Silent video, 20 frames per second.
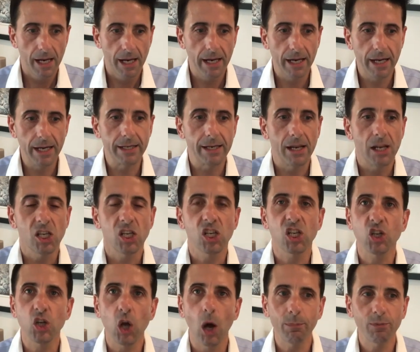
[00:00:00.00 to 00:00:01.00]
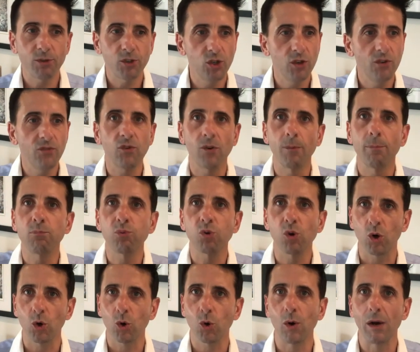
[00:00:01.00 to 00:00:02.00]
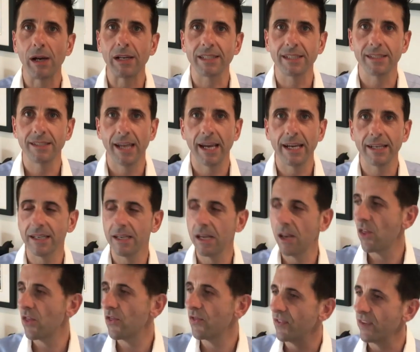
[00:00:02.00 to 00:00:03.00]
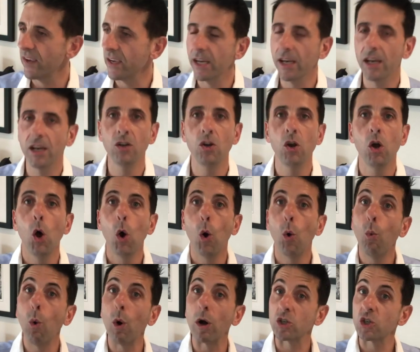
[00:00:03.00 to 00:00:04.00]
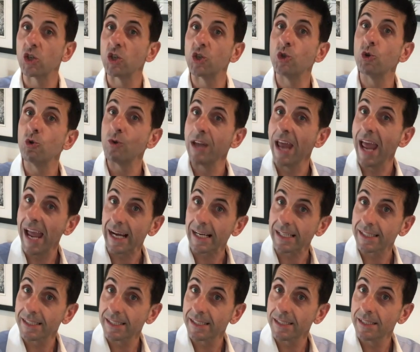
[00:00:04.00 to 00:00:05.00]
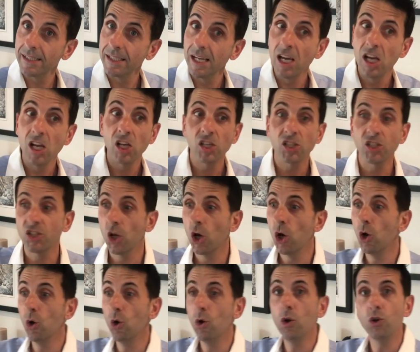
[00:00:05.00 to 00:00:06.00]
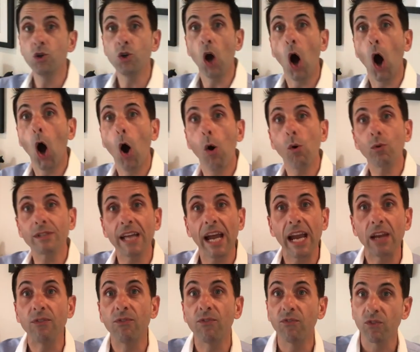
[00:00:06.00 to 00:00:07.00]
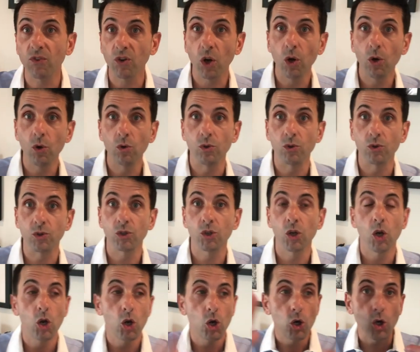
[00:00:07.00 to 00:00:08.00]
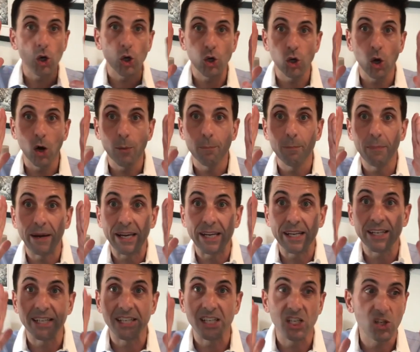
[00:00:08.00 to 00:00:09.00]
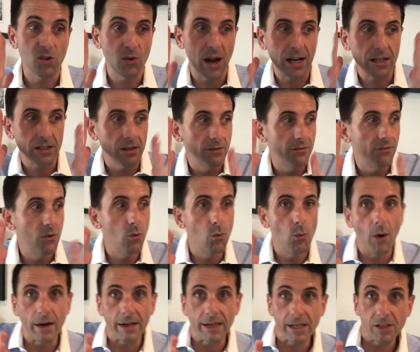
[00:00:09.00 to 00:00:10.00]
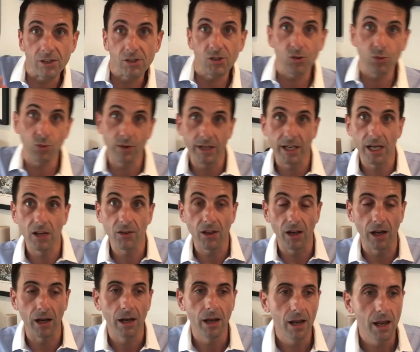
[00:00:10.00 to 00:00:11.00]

It stops you from procrastinating and thinking what to do next. So your whole day flows. You're not being distracted from one end to another.